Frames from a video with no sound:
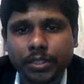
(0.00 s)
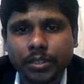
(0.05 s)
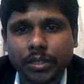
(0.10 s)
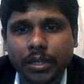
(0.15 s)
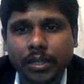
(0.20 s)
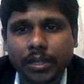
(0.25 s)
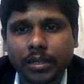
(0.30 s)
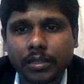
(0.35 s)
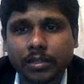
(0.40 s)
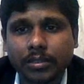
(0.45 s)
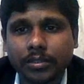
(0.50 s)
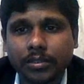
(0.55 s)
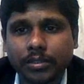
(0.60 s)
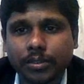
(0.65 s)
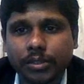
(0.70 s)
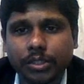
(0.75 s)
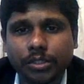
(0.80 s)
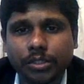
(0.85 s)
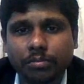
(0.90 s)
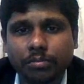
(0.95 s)
and you
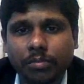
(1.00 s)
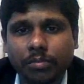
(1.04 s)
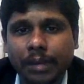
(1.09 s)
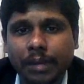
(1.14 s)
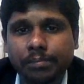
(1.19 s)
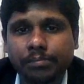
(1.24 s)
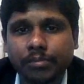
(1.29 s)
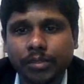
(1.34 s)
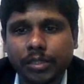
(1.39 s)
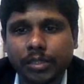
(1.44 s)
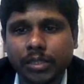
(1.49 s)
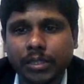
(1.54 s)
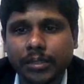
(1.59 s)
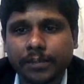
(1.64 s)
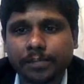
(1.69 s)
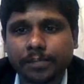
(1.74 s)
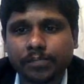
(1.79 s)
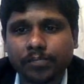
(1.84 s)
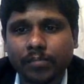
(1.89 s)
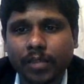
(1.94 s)
need to map with the
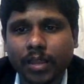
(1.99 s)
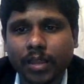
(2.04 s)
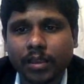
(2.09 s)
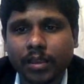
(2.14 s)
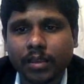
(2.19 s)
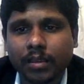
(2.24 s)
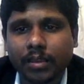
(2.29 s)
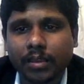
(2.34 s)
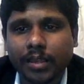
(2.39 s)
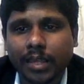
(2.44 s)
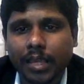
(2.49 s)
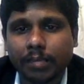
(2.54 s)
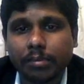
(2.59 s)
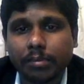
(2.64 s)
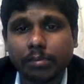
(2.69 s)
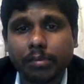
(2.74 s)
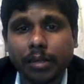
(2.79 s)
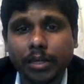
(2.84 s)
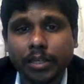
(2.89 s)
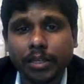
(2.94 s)

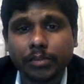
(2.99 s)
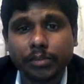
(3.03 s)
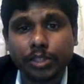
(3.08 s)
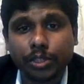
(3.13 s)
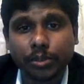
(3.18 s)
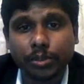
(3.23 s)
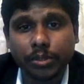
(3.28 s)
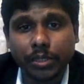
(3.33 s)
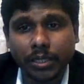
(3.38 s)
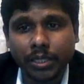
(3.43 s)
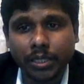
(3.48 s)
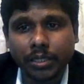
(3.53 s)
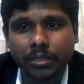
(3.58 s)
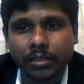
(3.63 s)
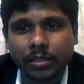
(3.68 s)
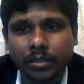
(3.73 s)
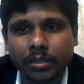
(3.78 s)
capability which you need.